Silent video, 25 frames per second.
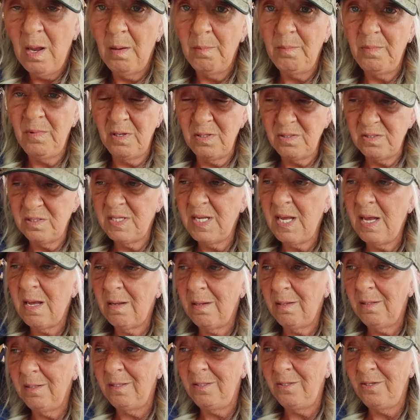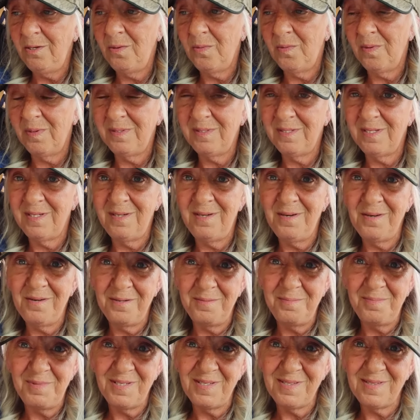I'm not telling you what to do.
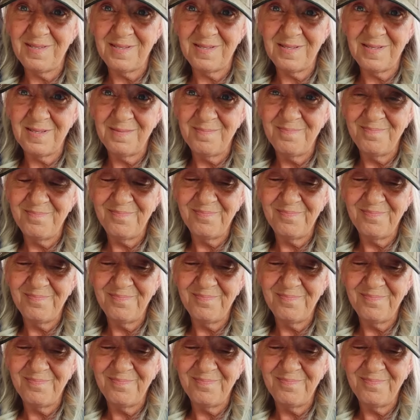I'm just